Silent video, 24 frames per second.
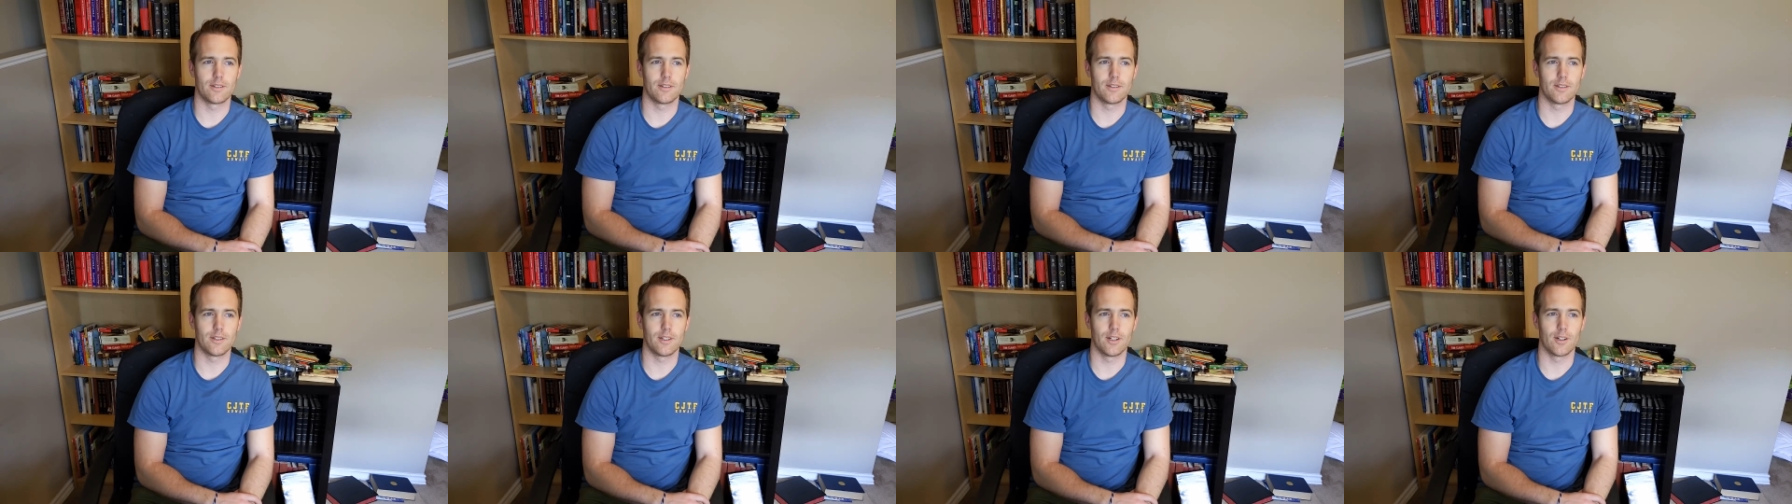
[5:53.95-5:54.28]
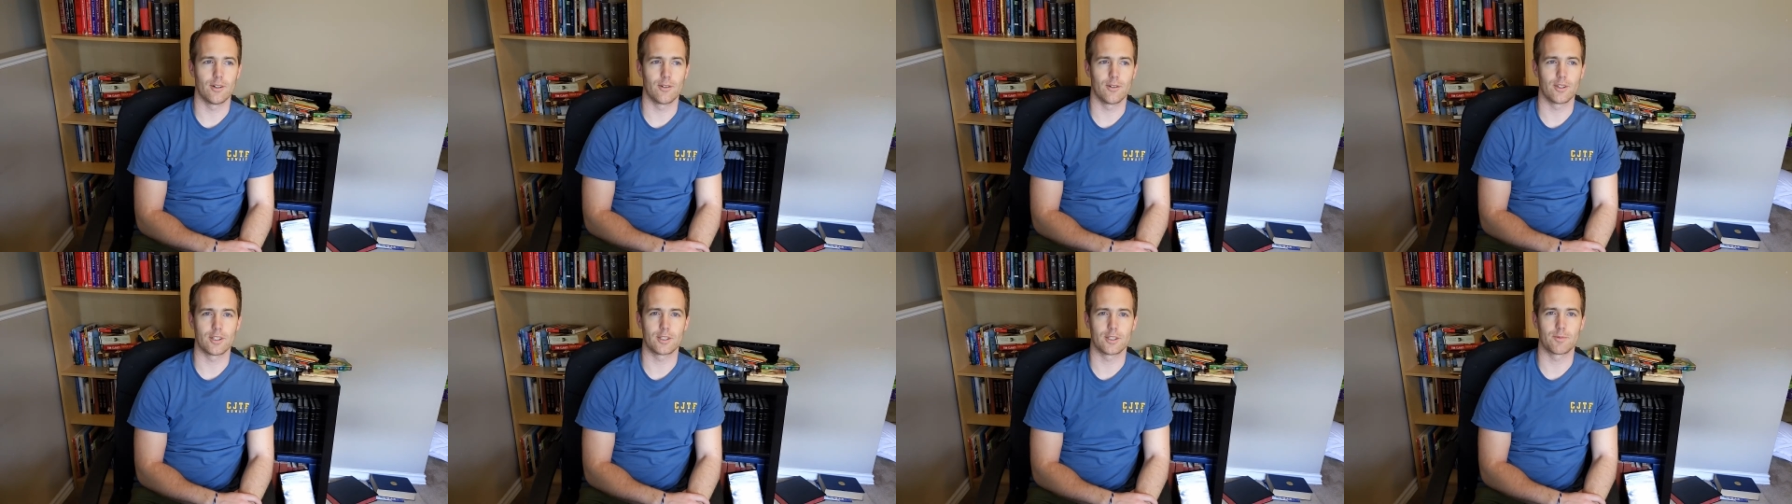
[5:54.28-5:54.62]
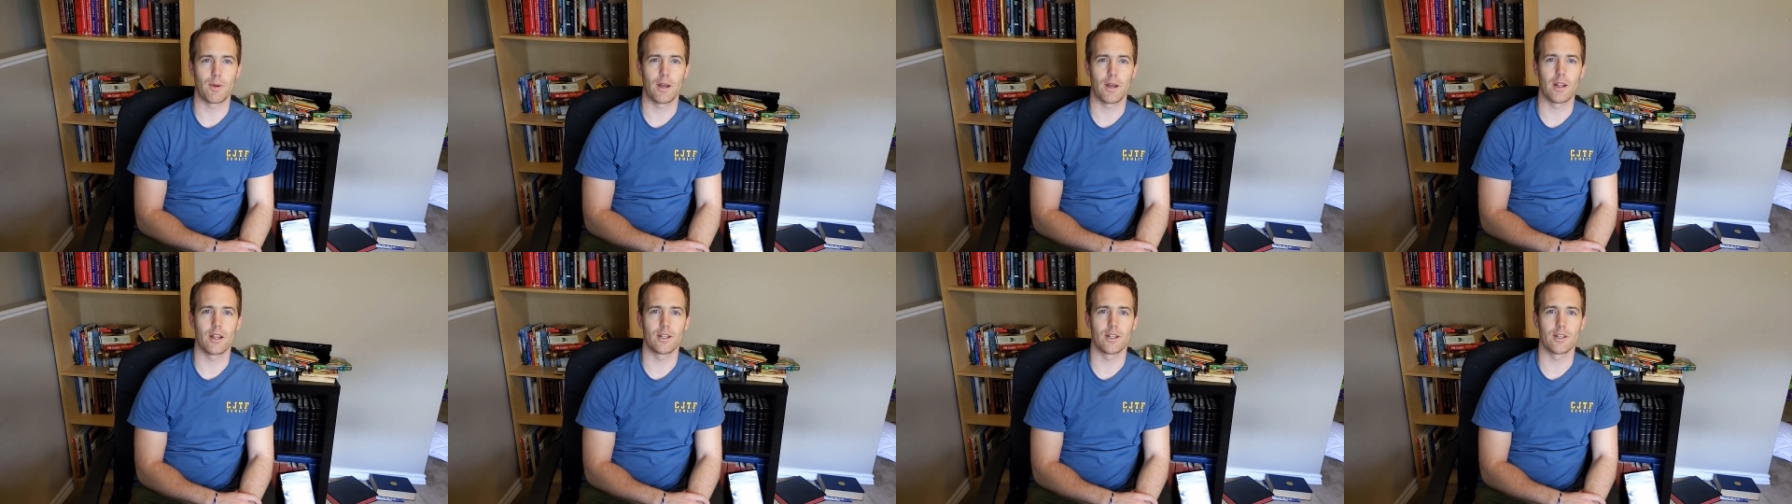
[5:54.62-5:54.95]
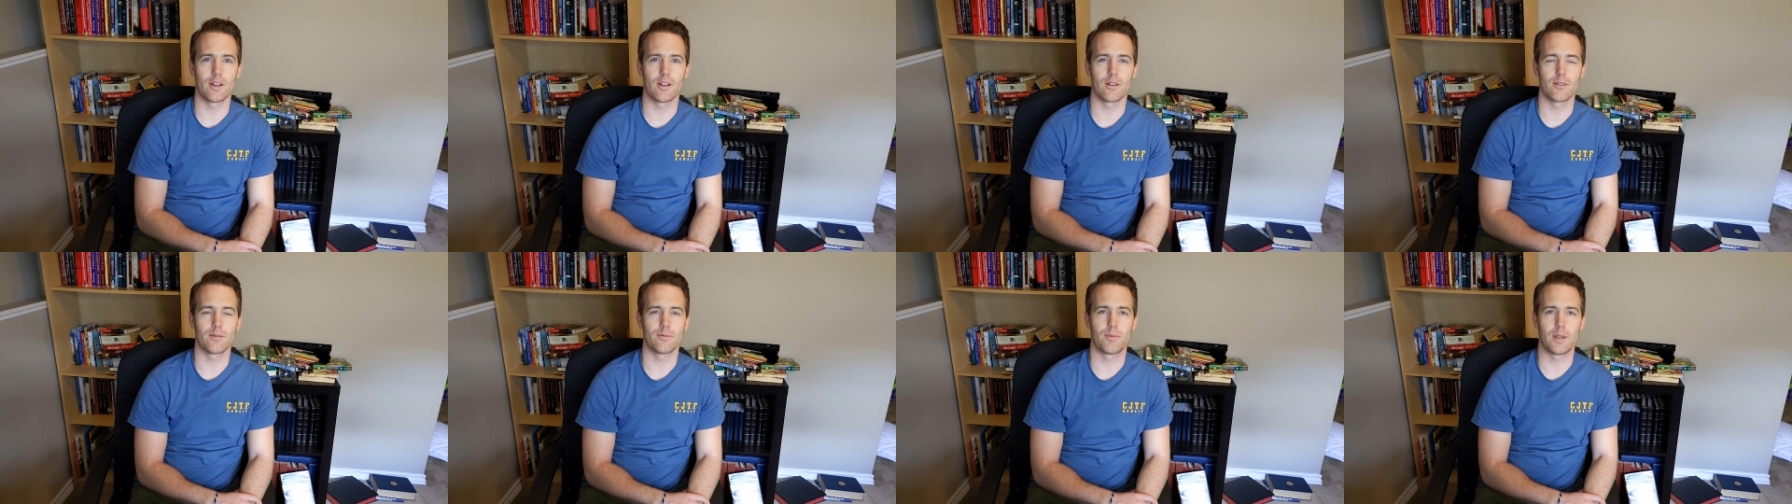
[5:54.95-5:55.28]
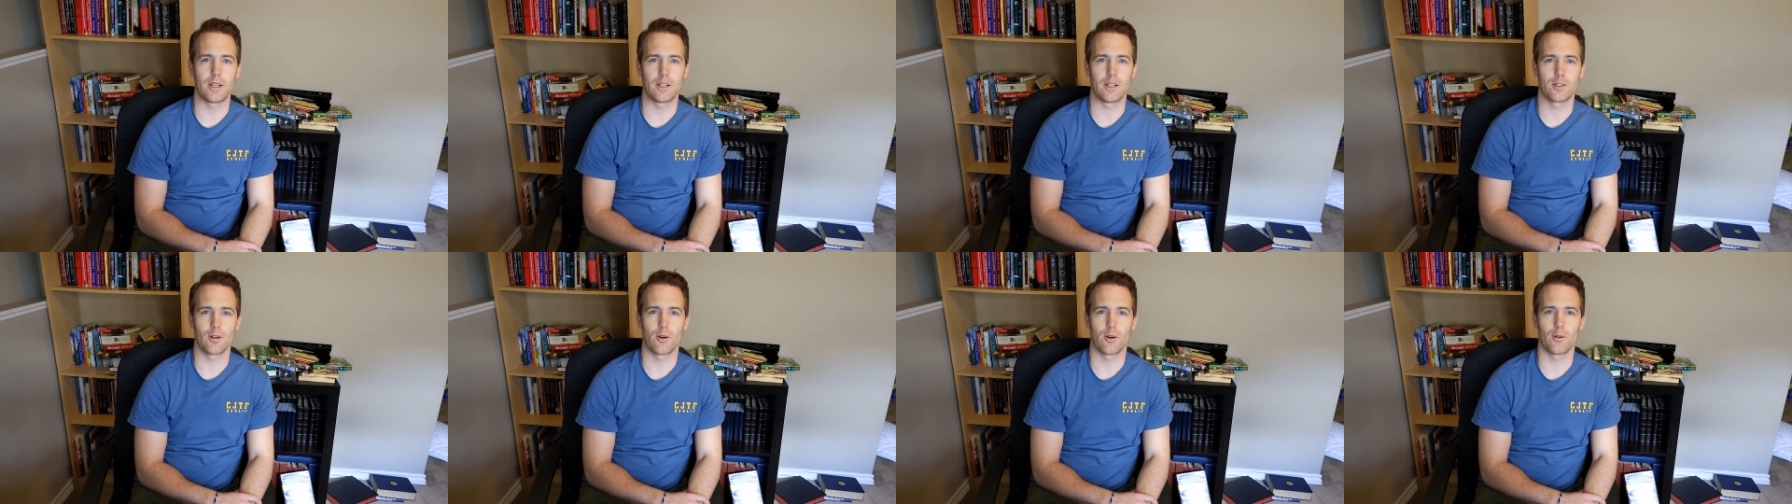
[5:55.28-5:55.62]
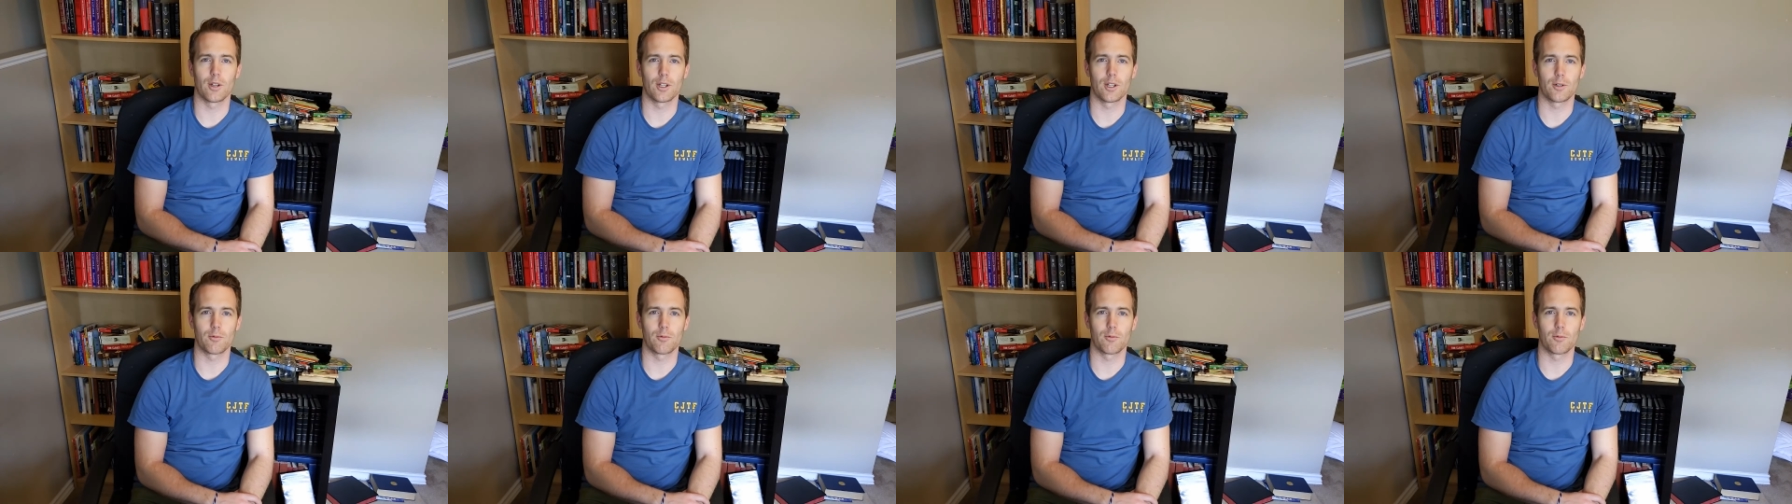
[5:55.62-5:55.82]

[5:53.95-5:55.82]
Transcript: you know, the spelling being totally